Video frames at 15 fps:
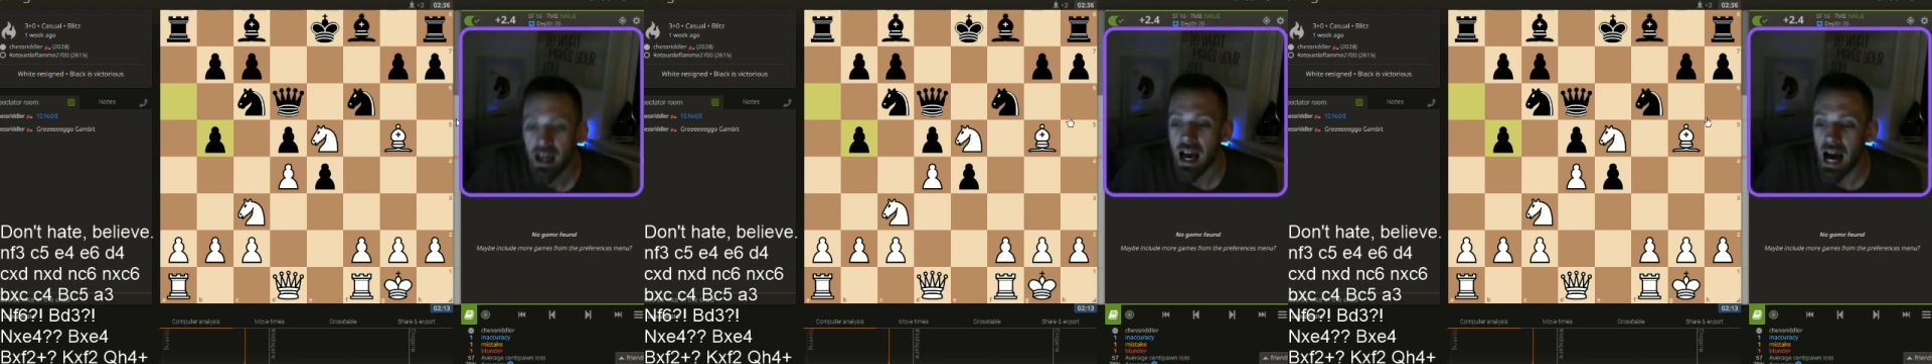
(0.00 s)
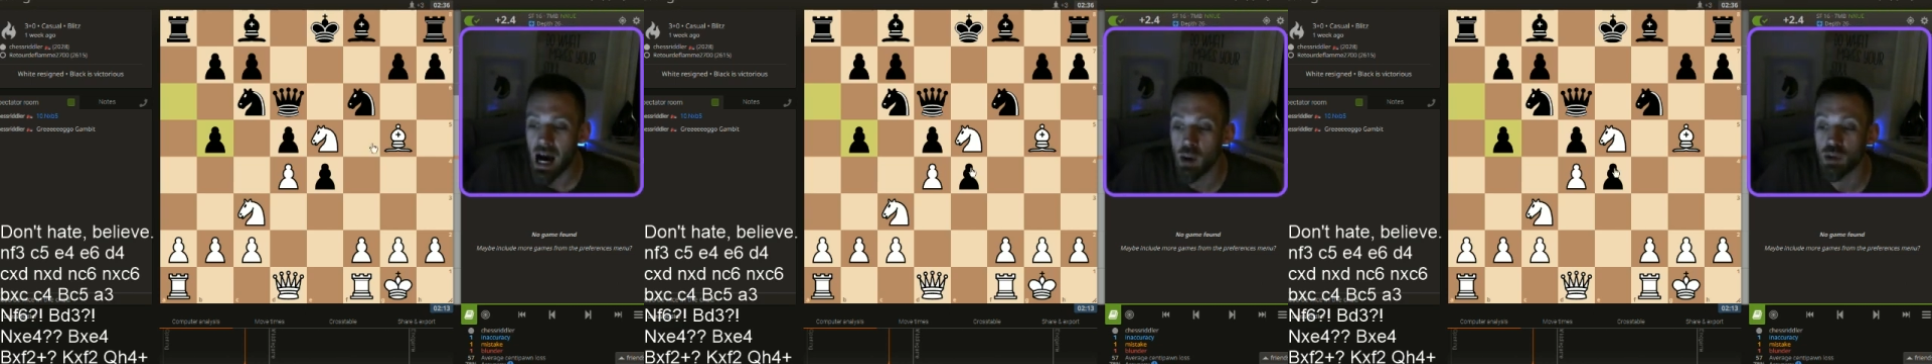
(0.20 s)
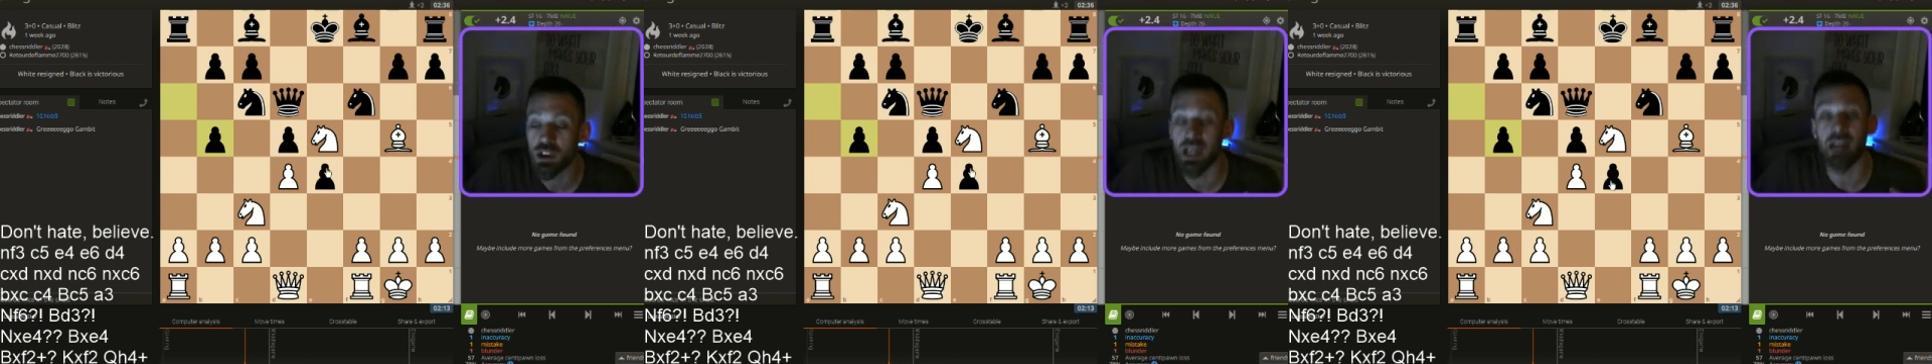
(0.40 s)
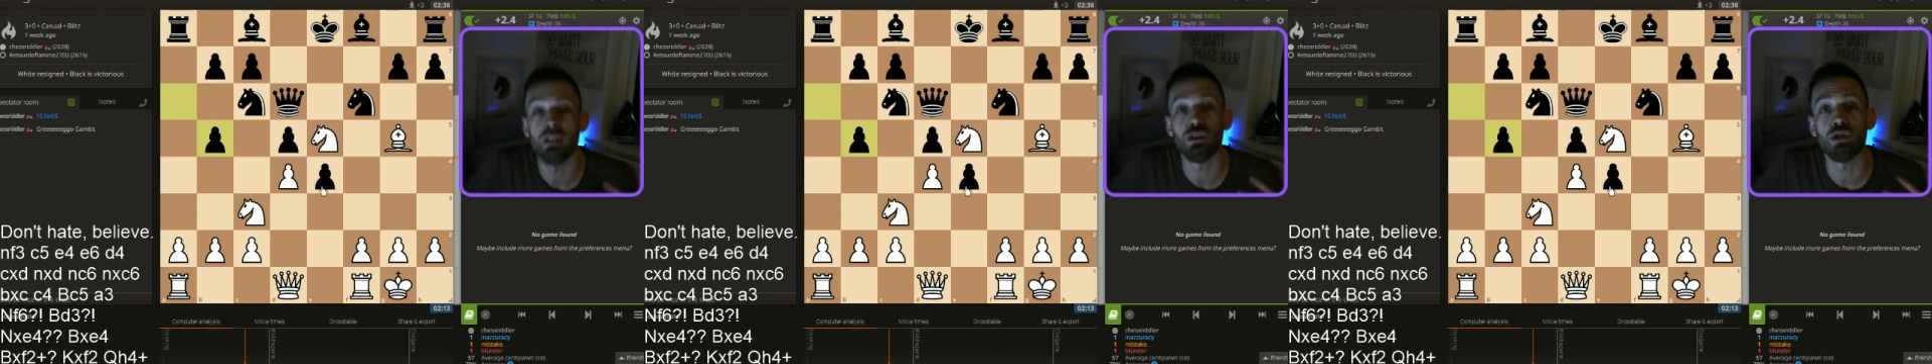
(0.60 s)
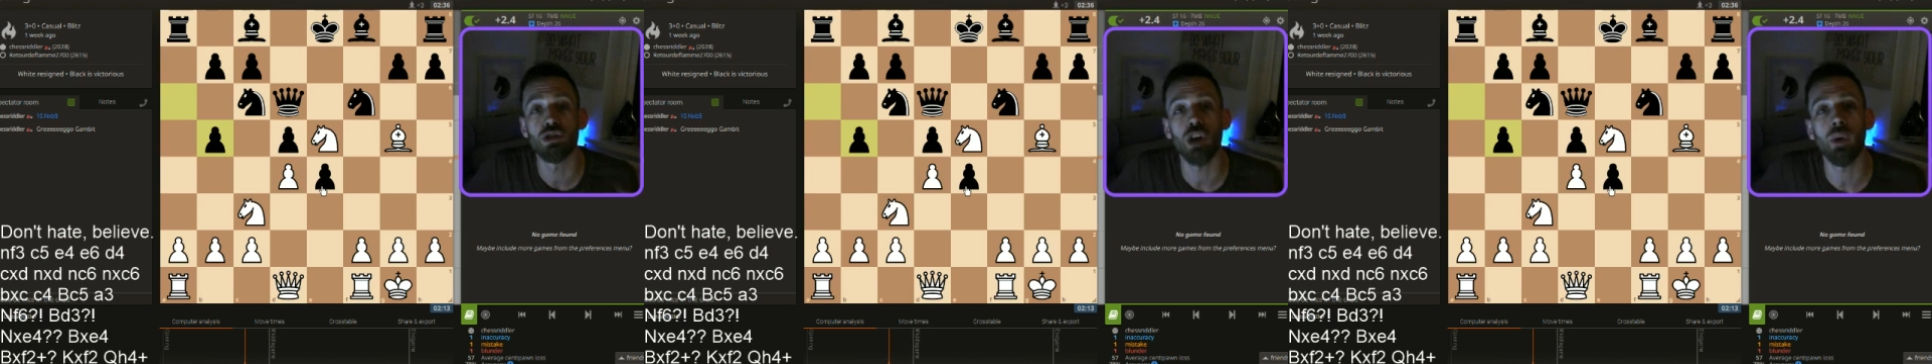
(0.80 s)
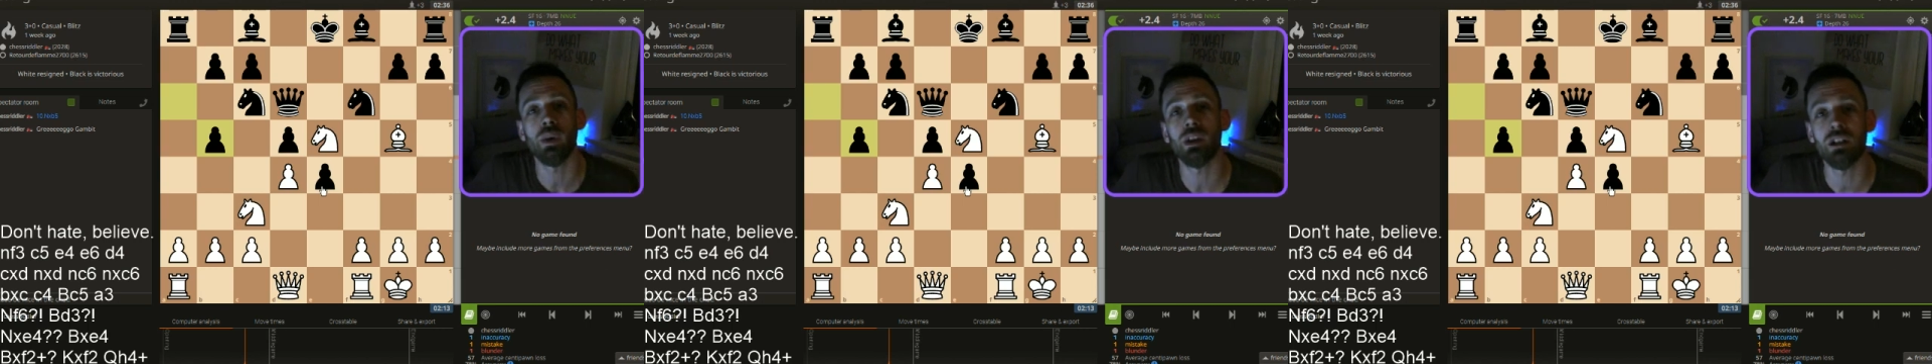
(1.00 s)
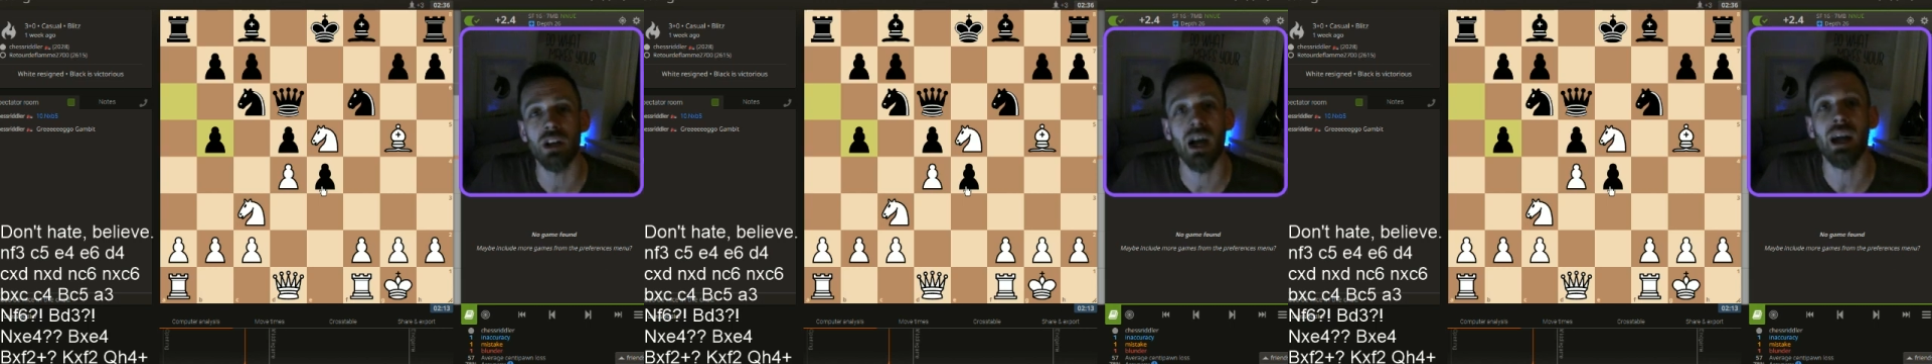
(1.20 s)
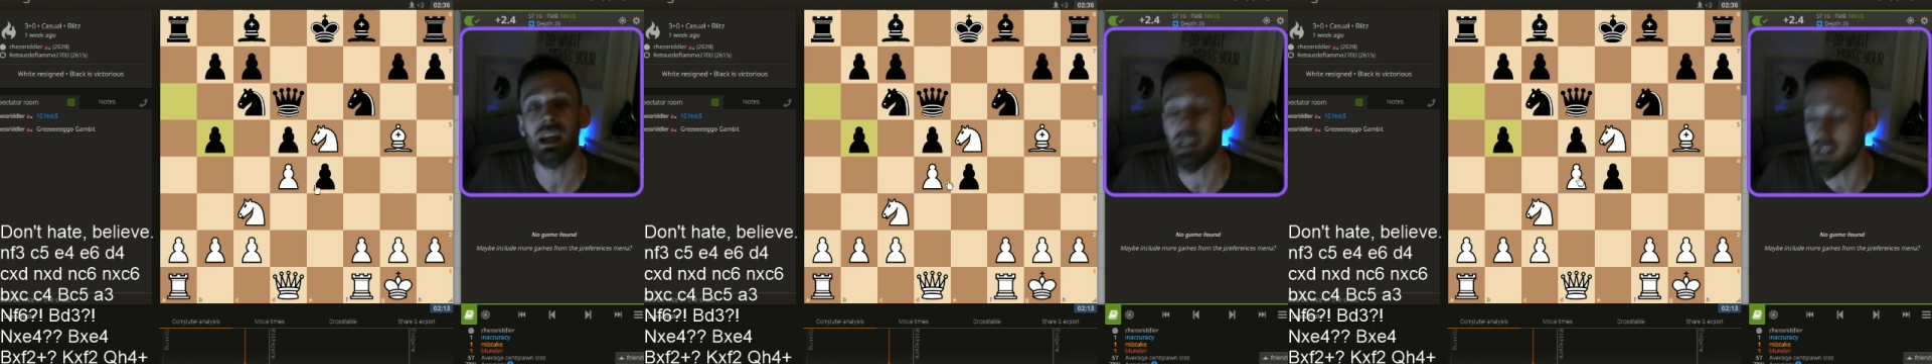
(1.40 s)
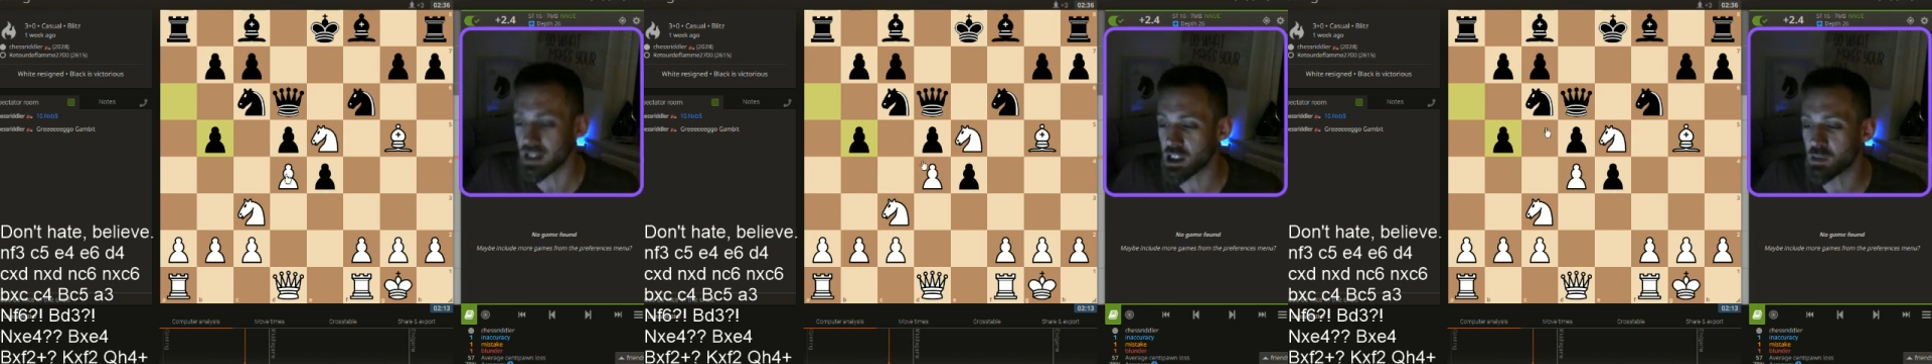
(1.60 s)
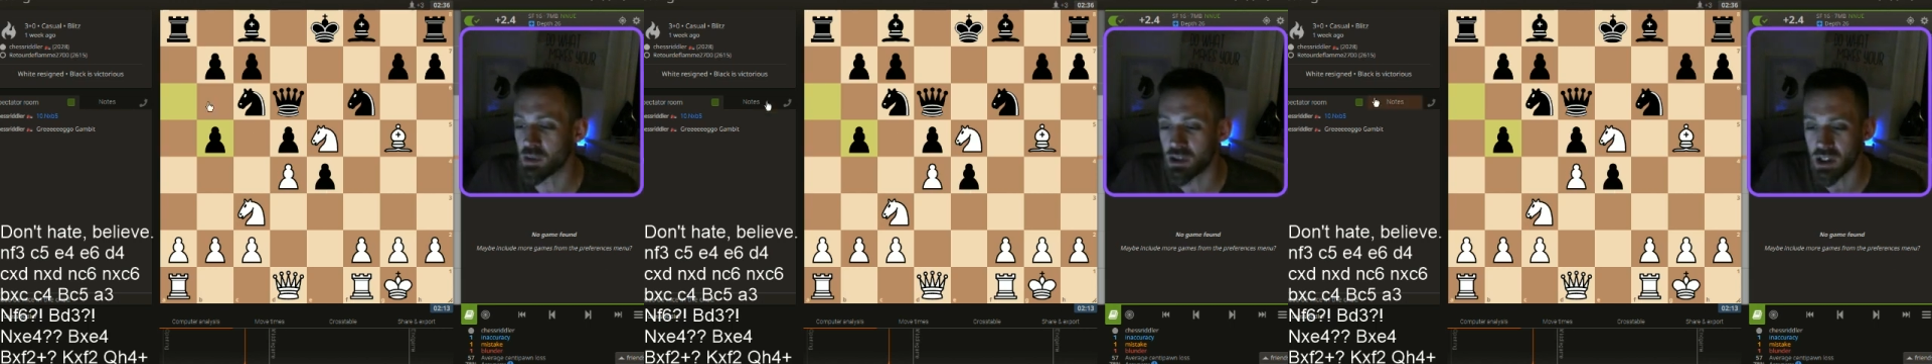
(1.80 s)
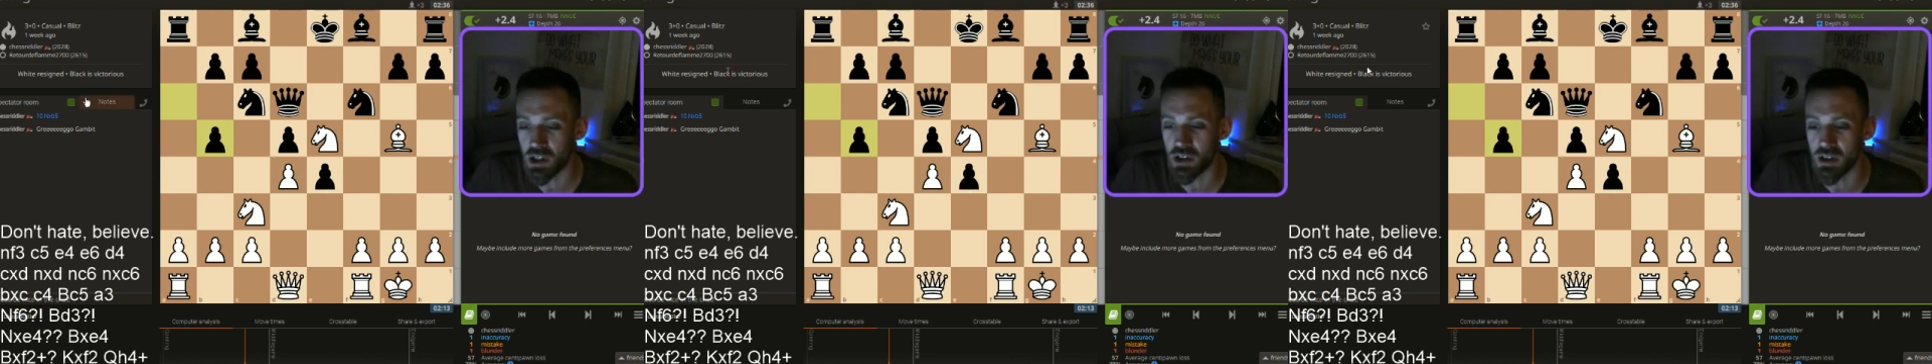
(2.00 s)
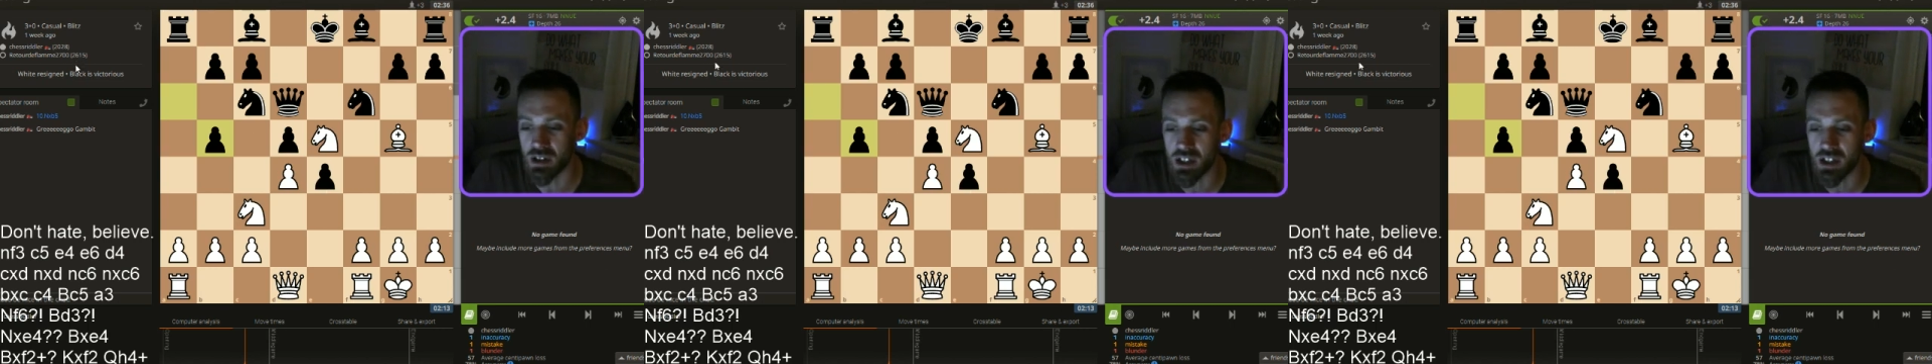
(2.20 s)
I was getting so excited in this position to